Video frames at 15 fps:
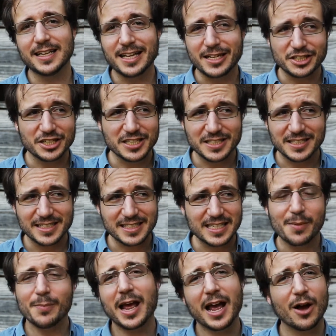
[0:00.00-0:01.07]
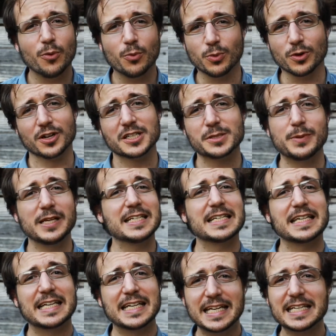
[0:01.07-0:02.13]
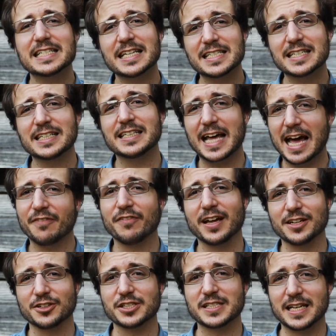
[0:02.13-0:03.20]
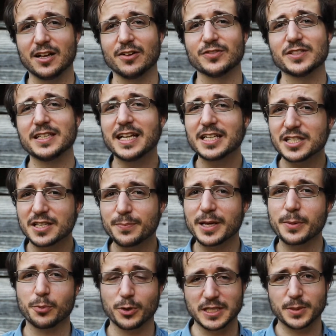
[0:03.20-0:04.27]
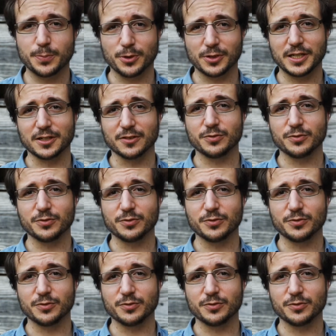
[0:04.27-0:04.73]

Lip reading: It just somehow works because it gets us to laugh at ourselves, and that's the big principle here.